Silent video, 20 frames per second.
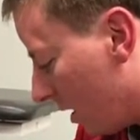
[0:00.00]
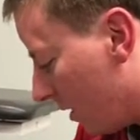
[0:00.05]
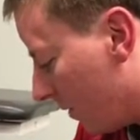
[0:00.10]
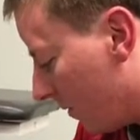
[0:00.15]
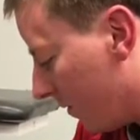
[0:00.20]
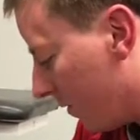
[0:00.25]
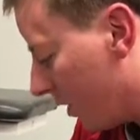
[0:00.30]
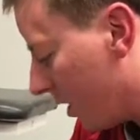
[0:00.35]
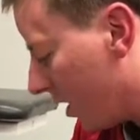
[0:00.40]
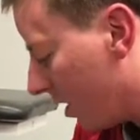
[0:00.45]

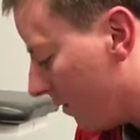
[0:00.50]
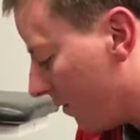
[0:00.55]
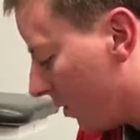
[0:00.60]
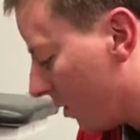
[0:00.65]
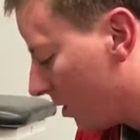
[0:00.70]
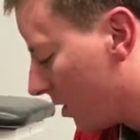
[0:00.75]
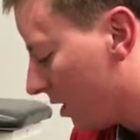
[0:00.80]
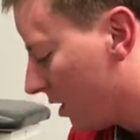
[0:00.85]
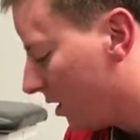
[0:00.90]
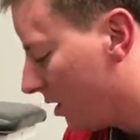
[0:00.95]
For
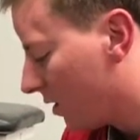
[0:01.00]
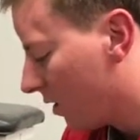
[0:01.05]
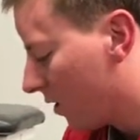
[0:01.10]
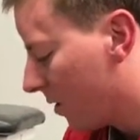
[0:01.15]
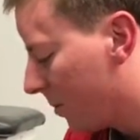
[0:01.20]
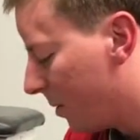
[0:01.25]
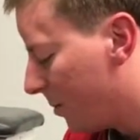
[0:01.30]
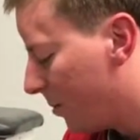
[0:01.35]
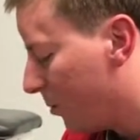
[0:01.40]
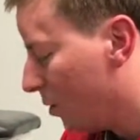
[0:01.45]
inversion, he's going to
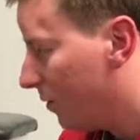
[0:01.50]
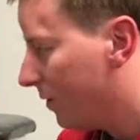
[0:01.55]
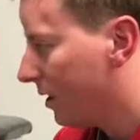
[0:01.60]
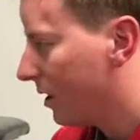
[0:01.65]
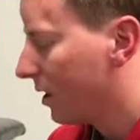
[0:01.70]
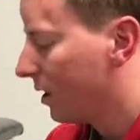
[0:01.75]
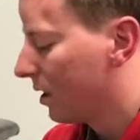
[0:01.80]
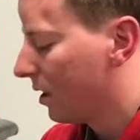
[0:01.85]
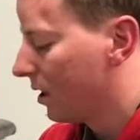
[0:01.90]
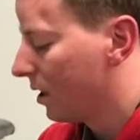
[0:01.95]
be
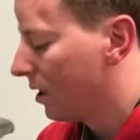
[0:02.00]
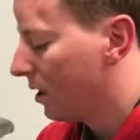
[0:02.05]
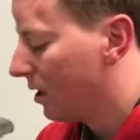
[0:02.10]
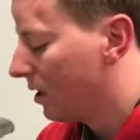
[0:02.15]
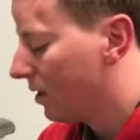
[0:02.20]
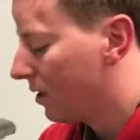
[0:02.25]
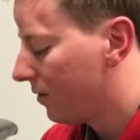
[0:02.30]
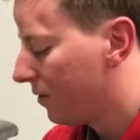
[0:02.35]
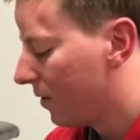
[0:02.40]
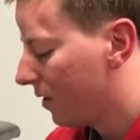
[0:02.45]
moving
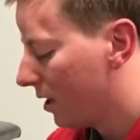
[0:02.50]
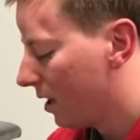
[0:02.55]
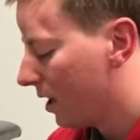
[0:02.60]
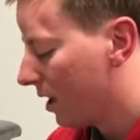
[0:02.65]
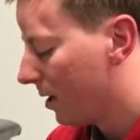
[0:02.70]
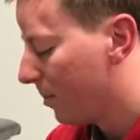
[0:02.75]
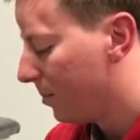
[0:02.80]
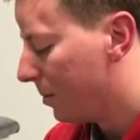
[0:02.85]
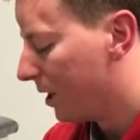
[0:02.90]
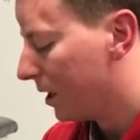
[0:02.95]
his
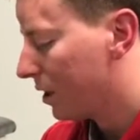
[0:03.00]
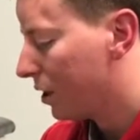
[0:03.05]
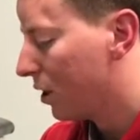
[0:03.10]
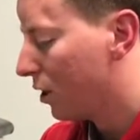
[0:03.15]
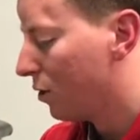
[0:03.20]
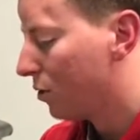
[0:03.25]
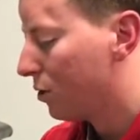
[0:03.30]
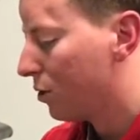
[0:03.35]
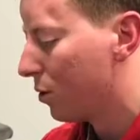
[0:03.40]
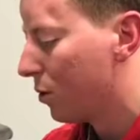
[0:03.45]
big
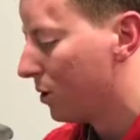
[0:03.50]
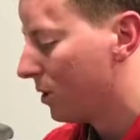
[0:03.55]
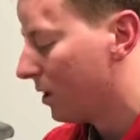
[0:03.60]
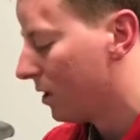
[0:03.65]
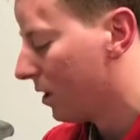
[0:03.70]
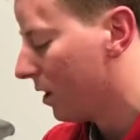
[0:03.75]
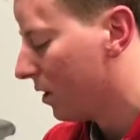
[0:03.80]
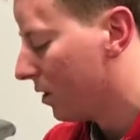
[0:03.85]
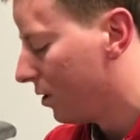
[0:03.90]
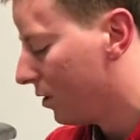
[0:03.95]
toe towards his
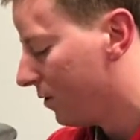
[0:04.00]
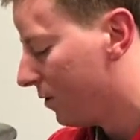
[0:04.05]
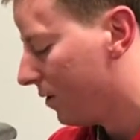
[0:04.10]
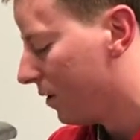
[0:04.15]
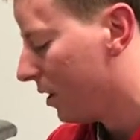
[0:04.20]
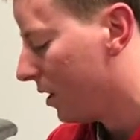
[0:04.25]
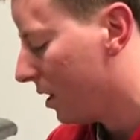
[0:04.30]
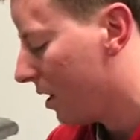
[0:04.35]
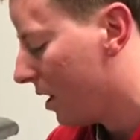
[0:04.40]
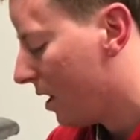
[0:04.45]
other
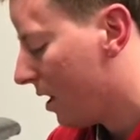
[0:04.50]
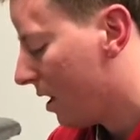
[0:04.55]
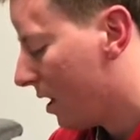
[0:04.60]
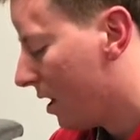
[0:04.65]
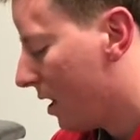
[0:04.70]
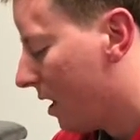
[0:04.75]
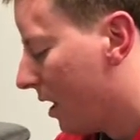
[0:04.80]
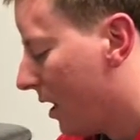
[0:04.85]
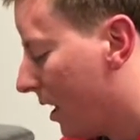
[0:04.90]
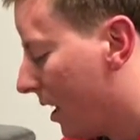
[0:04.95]
foot,
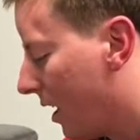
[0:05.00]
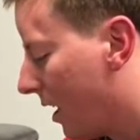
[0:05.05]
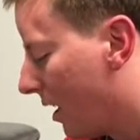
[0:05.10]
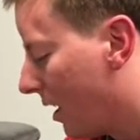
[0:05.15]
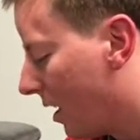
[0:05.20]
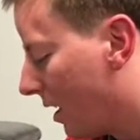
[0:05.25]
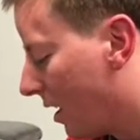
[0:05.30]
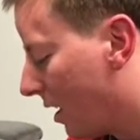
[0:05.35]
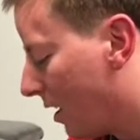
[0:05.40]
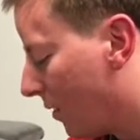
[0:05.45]

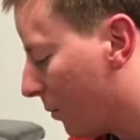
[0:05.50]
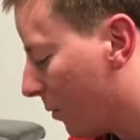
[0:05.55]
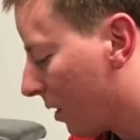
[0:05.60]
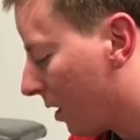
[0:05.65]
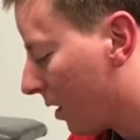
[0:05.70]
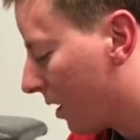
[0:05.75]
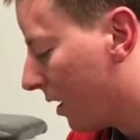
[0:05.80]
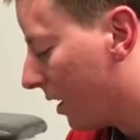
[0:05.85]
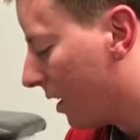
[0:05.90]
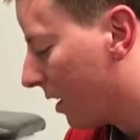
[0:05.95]
and we're going
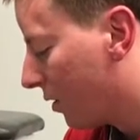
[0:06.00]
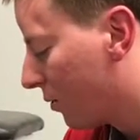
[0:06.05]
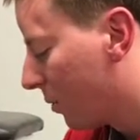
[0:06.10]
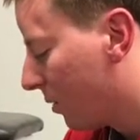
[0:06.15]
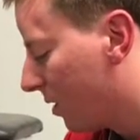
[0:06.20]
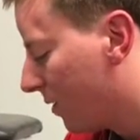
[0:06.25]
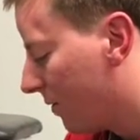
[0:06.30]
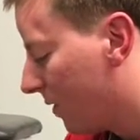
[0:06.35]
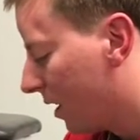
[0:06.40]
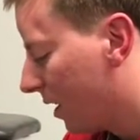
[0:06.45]
to get
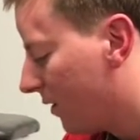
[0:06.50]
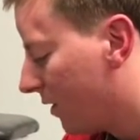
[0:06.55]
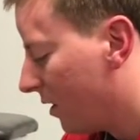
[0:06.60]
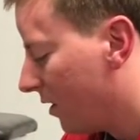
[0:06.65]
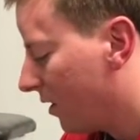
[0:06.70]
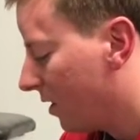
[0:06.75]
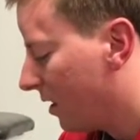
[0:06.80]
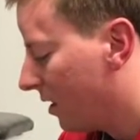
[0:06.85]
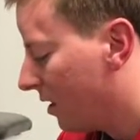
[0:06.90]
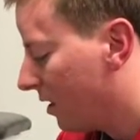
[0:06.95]
25
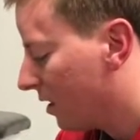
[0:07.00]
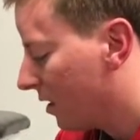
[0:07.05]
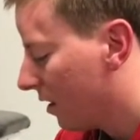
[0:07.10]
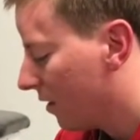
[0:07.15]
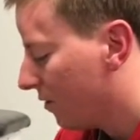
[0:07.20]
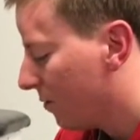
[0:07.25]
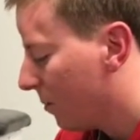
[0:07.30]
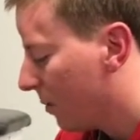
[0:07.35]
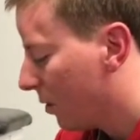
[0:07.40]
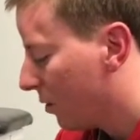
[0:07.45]
degrees of
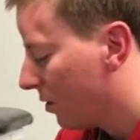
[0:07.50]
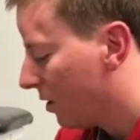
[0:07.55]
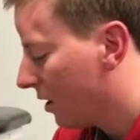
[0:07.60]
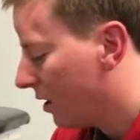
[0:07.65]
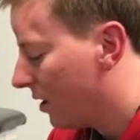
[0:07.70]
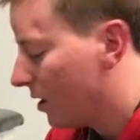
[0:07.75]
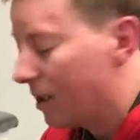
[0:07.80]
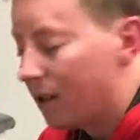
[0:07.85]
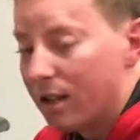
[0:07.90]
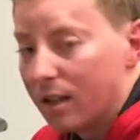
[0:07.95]

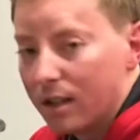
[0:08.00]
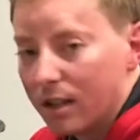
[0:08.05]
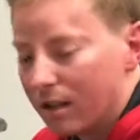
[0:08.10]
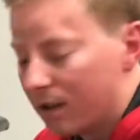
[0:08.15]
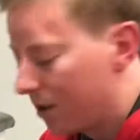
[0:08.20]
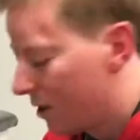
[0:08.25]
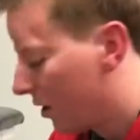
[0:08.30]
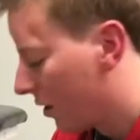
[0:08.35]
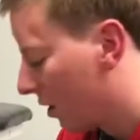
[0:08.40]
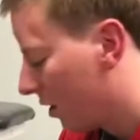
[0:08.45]
motion here.
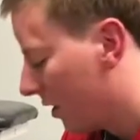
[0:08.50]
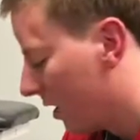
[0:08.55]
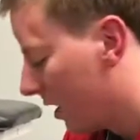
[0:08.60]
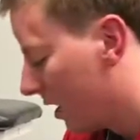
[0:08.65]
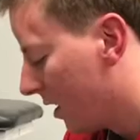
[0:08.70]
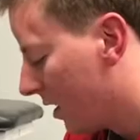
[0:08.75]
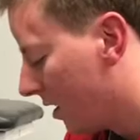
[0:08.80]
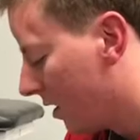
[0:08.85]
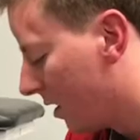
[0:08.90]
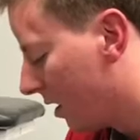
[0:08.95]
So go
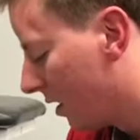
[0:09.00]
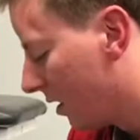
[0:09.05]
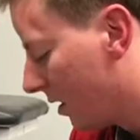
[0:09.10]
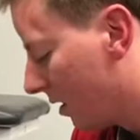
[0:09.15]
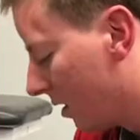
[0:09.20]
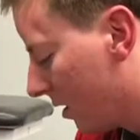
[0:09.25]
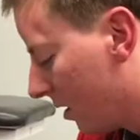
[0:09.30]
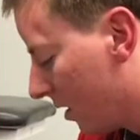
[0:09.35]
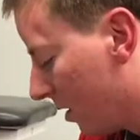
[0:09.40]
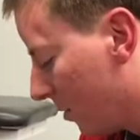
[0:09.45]
ahead and
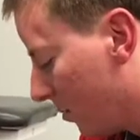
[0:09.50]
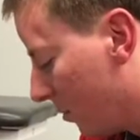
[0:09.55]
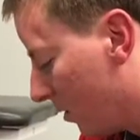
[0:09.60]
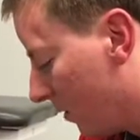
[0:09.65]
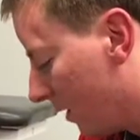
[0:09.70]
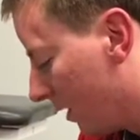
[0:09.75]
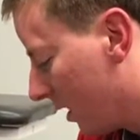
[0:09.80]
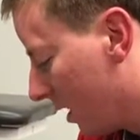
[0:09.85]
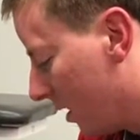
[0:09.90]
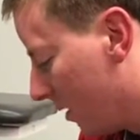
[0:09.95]
start
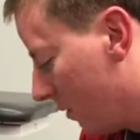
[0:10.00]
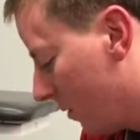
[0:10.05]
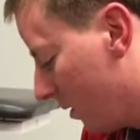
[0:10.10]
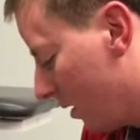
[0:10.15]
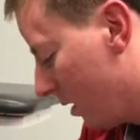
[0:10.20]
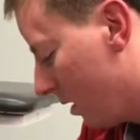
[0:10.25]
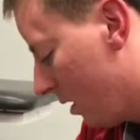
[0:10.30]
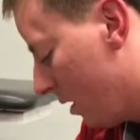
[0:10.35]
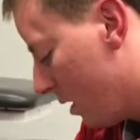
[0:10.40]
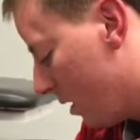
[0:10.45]
moving that
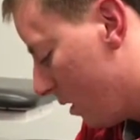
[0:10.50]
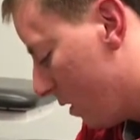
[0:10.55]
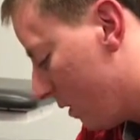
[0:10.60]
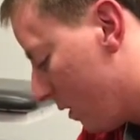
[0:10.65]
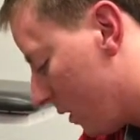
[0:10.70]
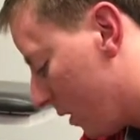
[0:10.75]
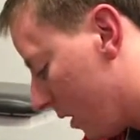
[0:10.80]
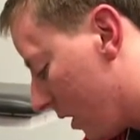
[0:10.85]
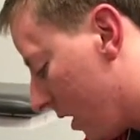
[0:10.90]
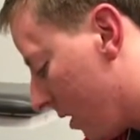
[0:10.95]
way.
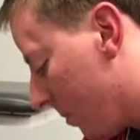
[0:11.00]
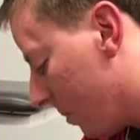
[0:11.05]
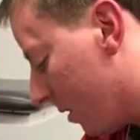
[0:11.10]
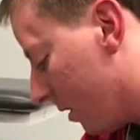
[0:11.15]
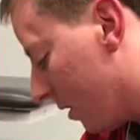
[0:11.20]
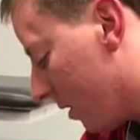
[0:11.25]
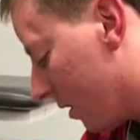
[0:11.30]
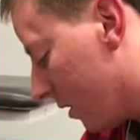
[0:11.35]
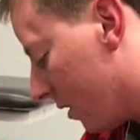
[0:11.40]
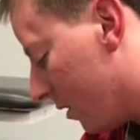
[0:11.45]
We'll keep it
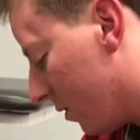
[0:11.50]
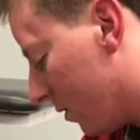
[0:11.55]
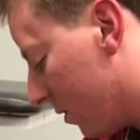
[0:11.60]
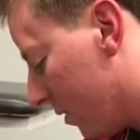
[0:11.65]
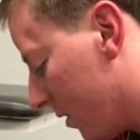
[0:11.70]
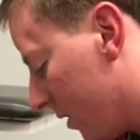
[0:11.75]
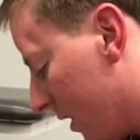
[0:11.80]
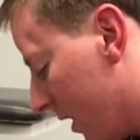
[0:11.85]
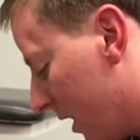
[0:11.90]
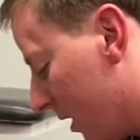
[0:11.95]
along the
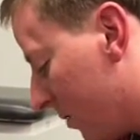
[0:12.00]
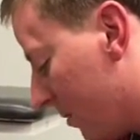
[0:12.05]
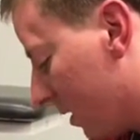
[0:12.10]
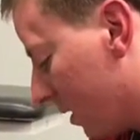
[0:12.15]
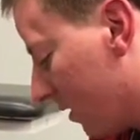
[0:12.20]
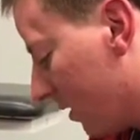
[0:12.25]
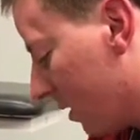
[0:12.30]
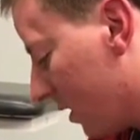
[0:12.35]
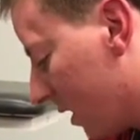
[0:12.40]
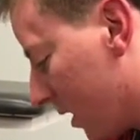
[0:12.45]
dorsal aspect
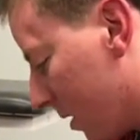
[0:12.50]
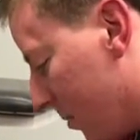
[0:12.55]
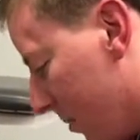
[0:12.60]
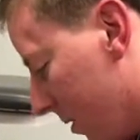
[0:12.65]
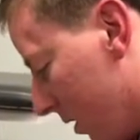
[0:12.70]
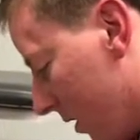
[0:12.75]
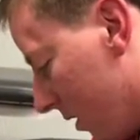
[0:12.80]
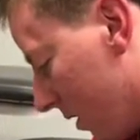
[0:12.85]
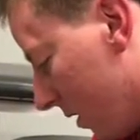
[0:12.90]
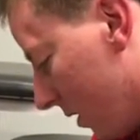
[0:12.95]
of the second
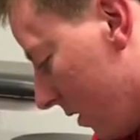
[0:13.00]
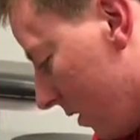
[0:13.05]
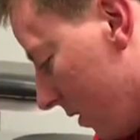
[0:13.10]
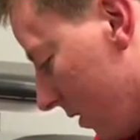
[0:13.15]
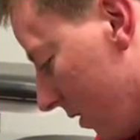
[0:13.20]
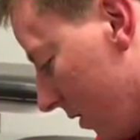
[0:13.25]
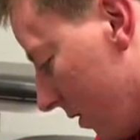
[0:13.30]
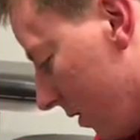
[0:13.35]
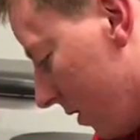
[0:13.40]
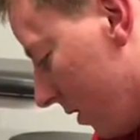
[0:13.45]

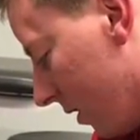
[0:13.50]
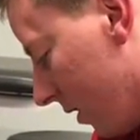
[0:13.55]
metatarsal.